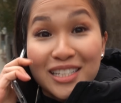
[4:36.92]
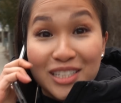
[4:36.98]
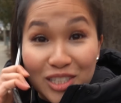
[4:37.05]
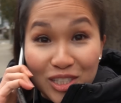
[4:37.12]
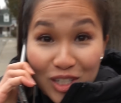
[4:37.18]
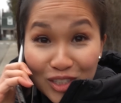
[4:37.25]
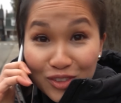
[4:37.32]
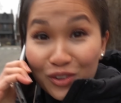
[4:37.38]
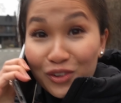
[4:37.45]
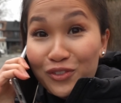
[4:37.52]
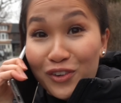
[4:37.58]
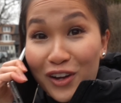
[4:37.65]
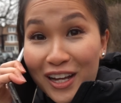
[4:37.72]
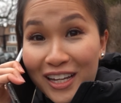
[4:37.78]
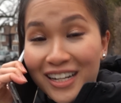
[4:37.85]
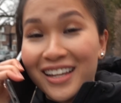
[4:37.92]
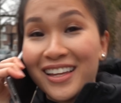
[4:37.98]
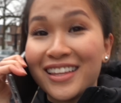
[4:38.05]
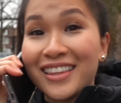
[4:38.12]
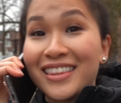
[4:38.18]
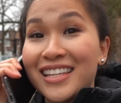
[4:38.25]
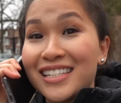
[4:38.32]
Just for fun,
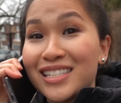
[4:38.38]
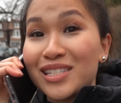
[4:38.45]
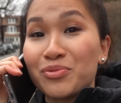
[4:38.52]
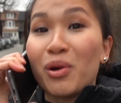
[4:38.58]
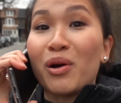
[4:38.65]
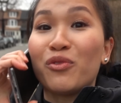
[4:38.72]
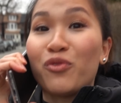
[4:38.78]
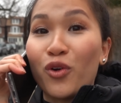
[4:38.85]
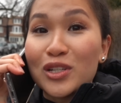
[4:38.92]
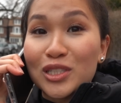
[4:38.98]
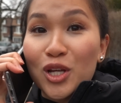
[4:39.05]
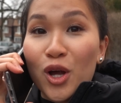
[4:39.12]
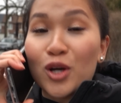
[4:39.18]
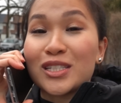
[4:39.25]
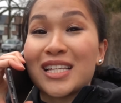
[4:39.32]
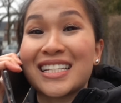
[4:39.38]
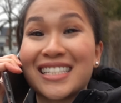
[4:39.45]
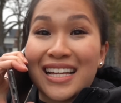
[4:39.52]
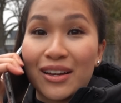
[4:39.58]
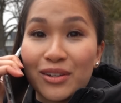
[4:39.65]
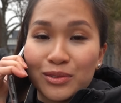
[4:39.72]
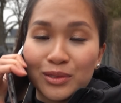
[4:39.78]
this is what voice calls
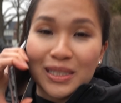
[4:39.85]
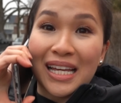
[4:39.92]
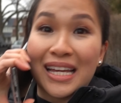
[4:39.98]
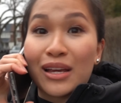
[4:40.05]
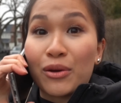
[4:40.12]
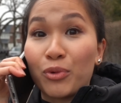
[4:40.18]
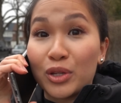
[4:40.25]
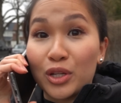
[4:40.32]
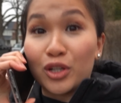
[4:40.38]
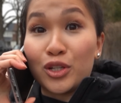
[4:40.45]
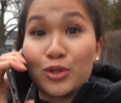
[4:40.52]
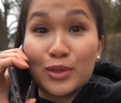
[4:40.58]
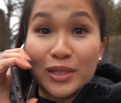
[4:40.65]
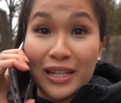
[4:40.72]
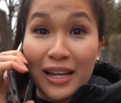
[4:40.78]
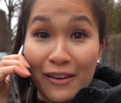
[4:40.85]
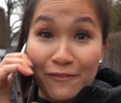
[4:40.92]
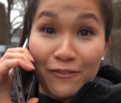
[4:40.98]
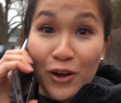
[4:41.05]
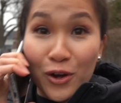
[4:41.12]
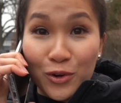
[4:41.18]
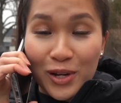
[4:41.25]
sounds like when you're using a
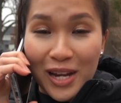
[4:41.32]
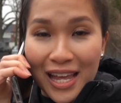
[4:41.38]
phone.